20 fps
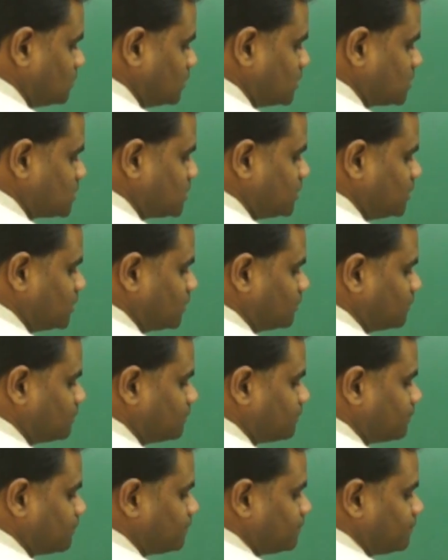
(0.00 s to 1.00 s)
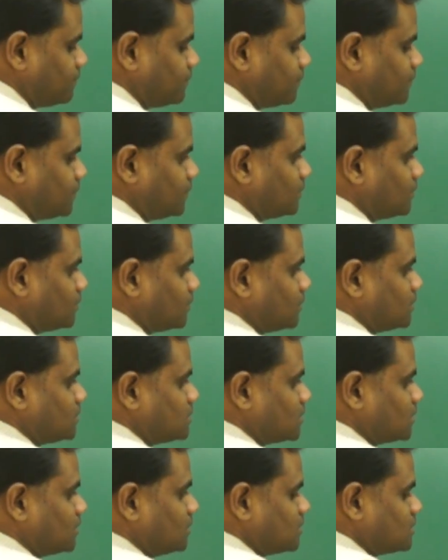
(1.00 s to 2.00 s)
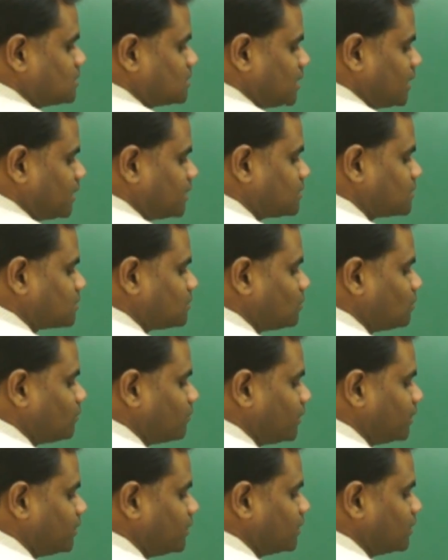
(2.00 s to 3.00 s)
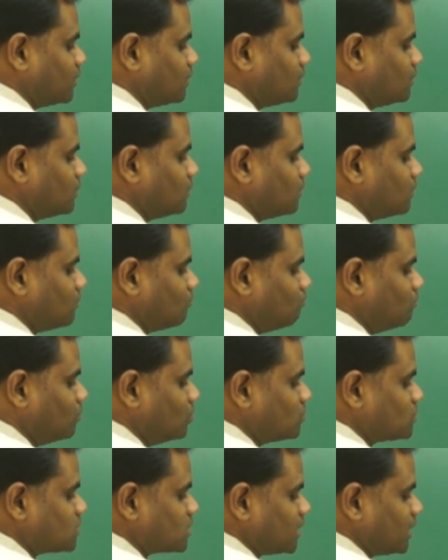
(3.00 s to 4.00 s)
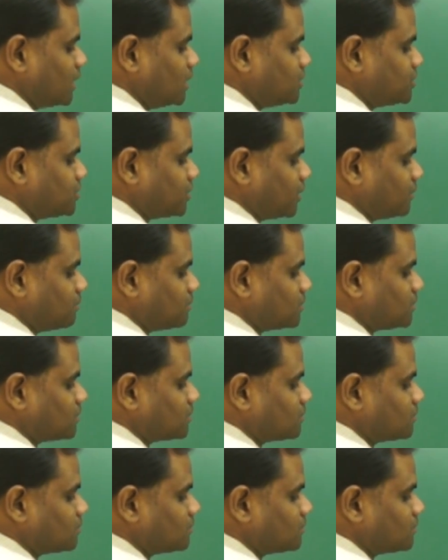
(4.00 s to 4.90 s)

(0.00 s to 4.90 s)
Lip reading: is here. So this knight over here moves L-shaped